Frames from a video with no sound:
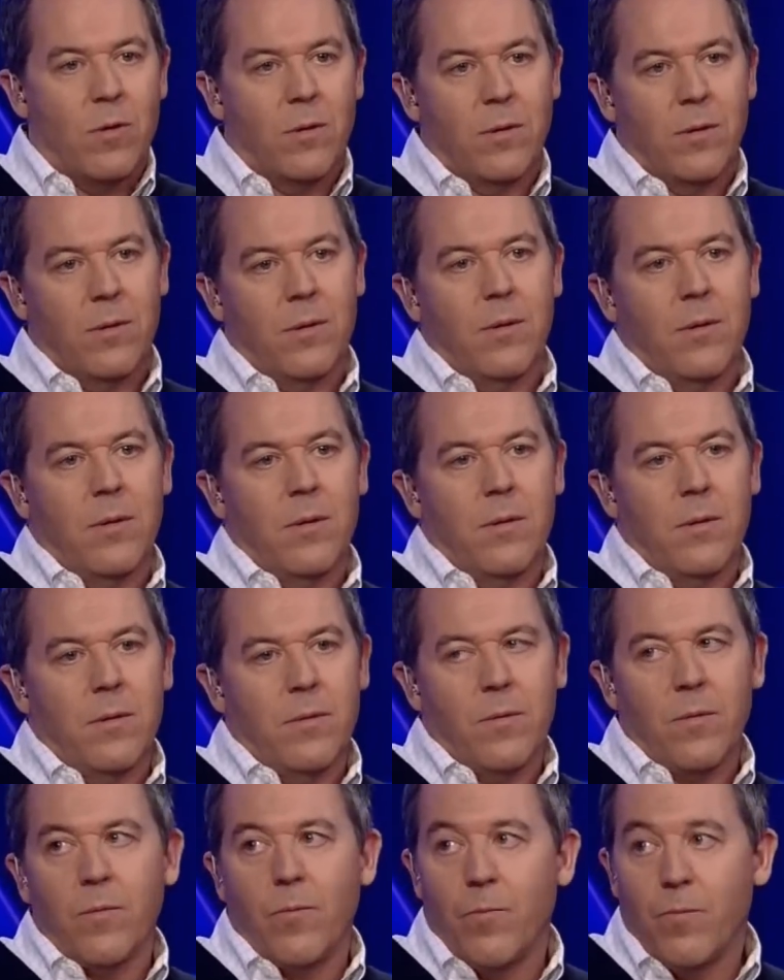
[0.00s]
Mm-hmm. You know, um,
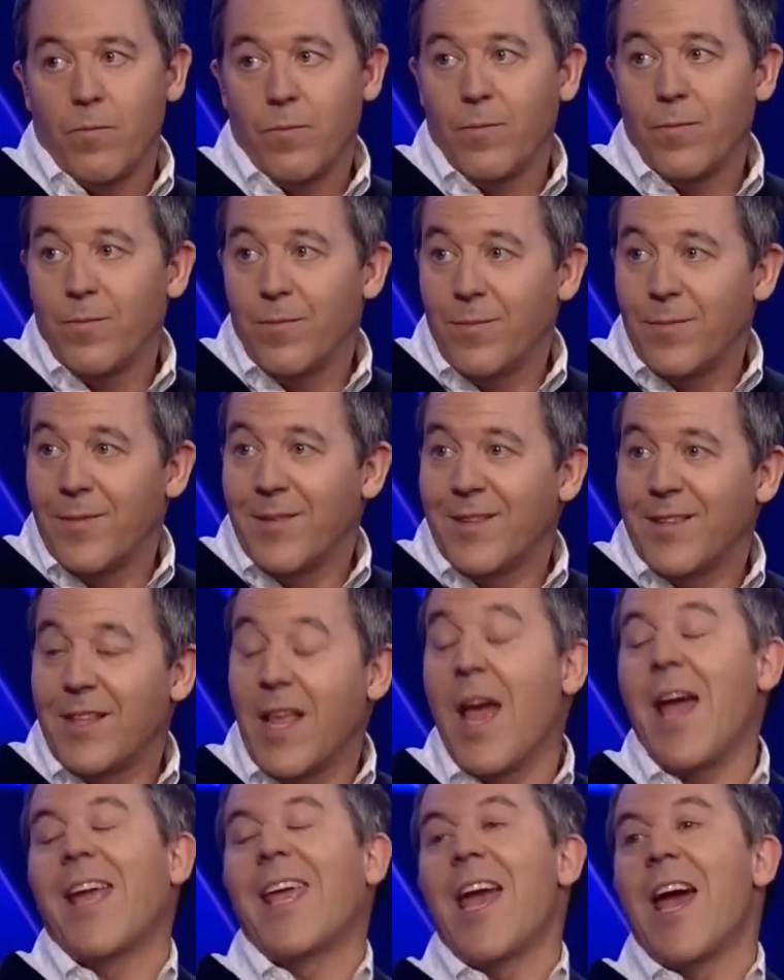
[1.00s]
pit bulls can be nice too.
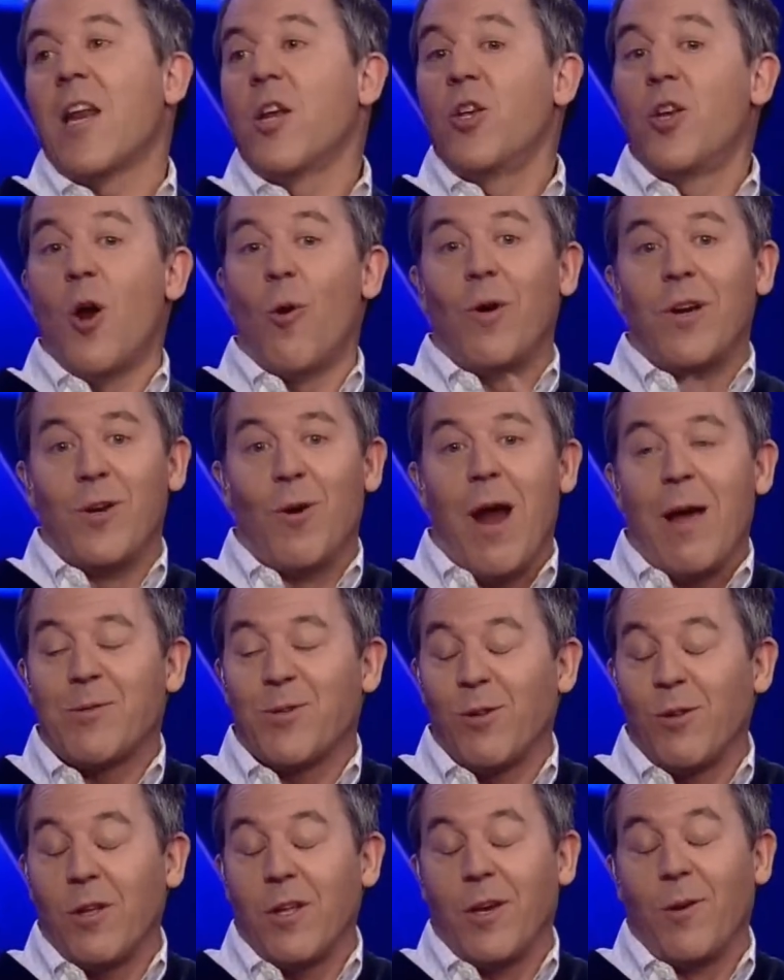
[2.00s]
They can. You know what? You're
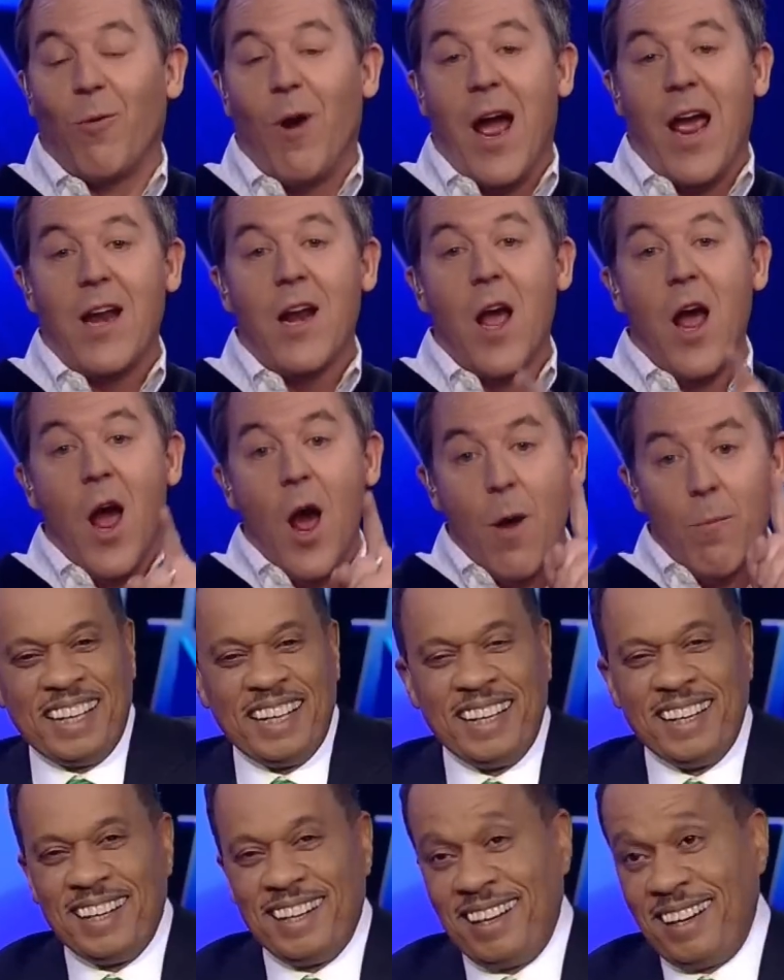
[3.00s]
absolutely but right. They have to be
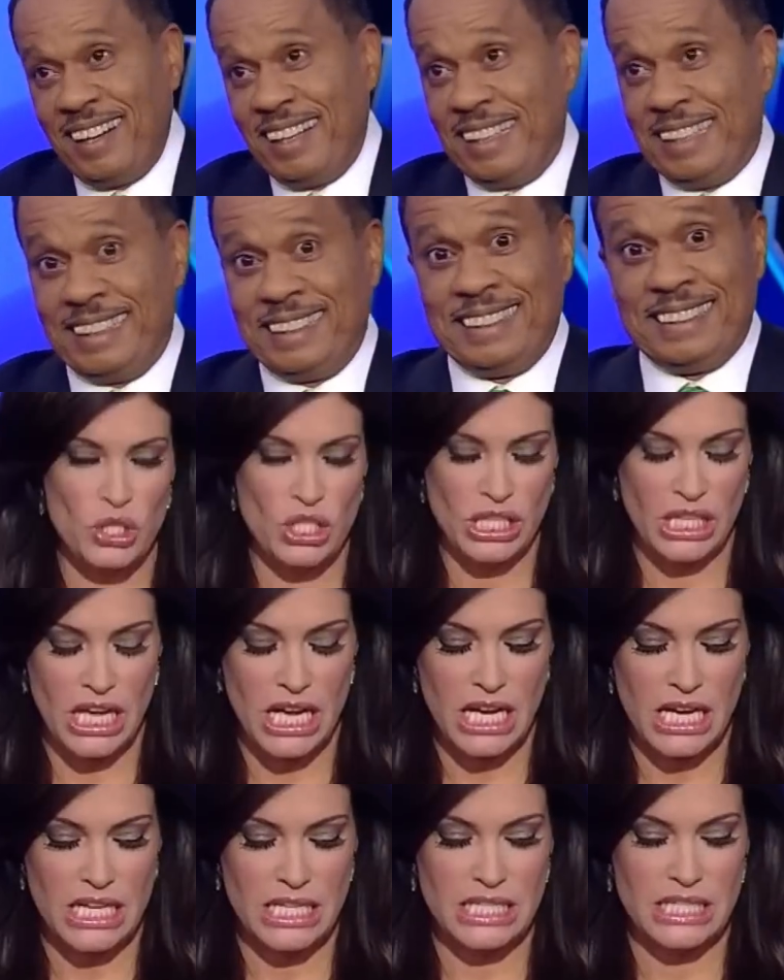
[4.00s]
pit bull, pit bull owners.
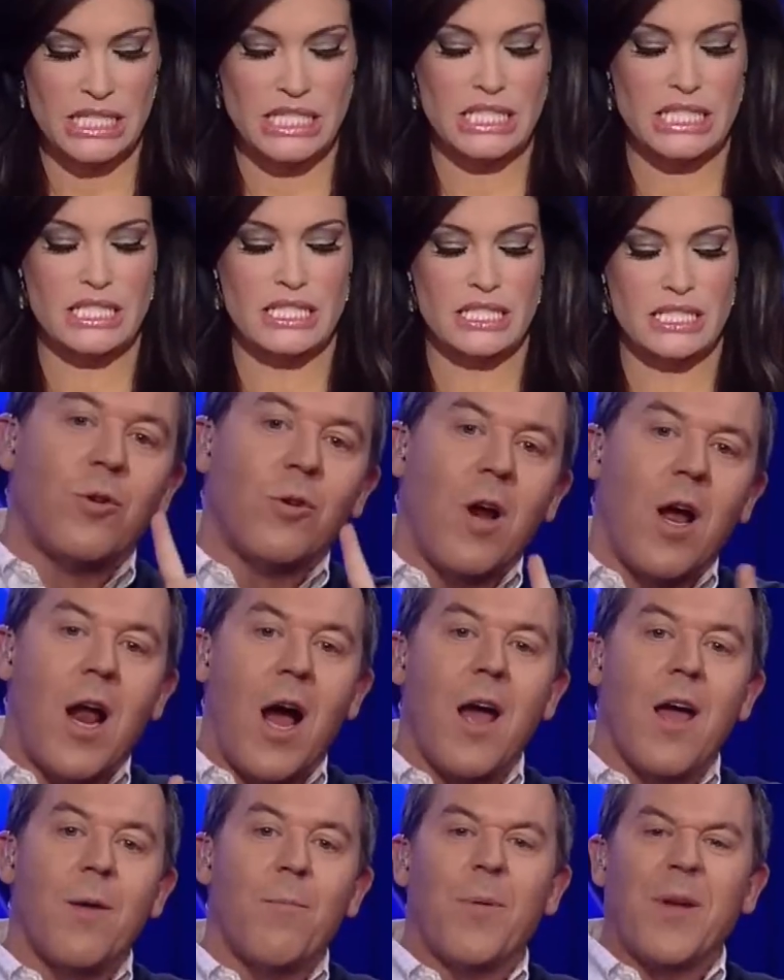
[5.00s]
Yes. Do not, do not
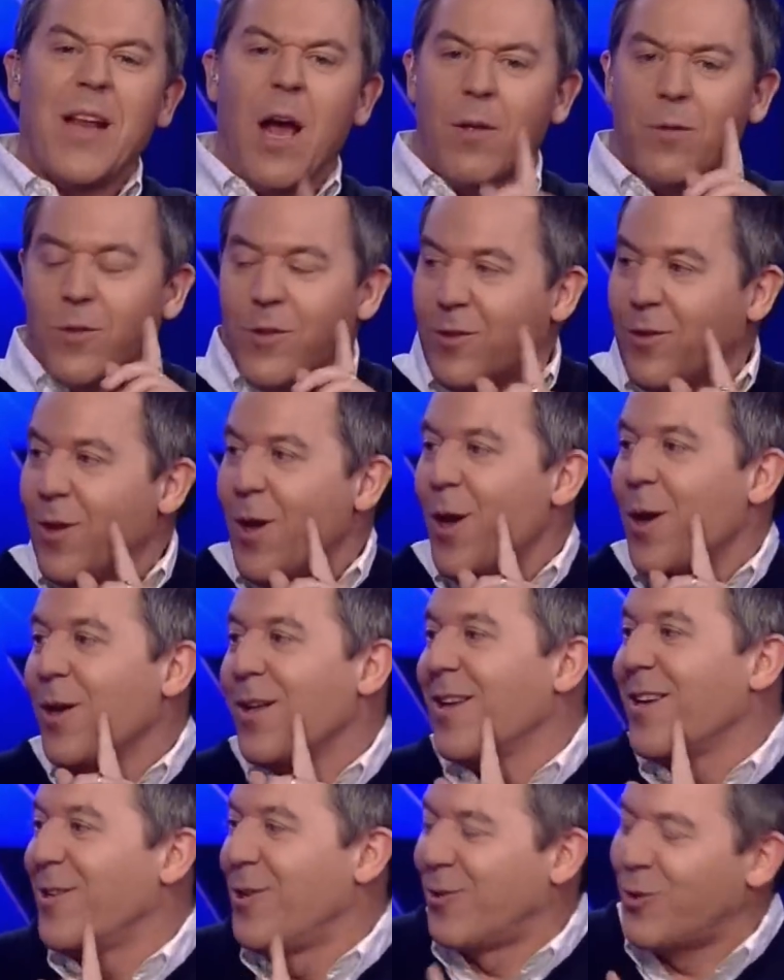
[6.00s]
I, tweet but, me all
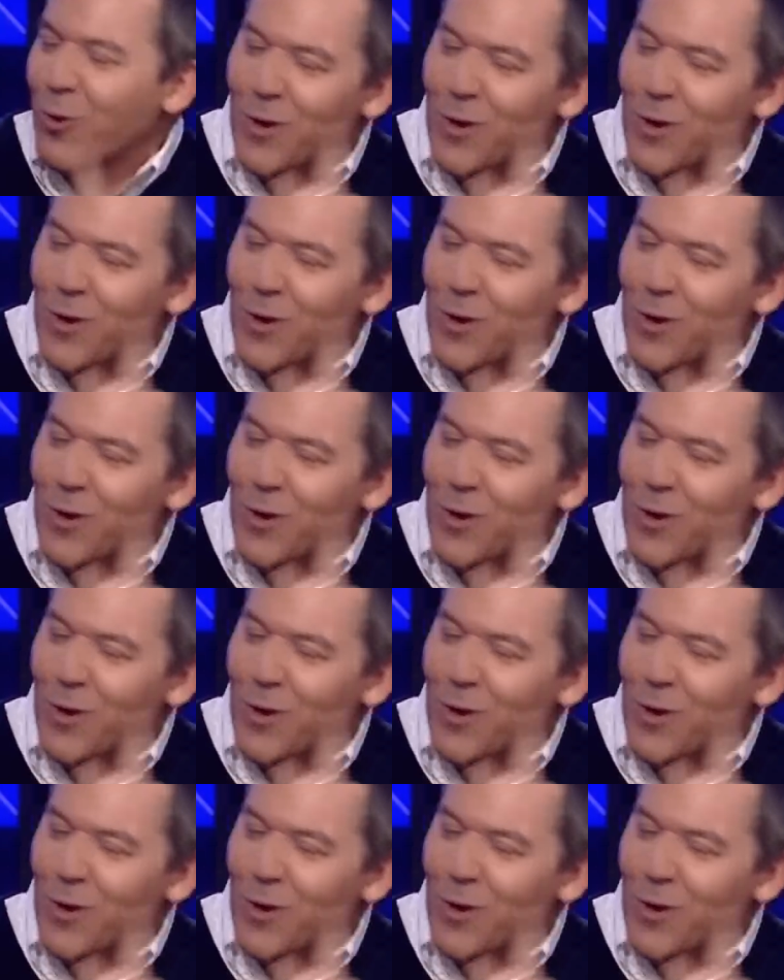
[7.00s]
day long.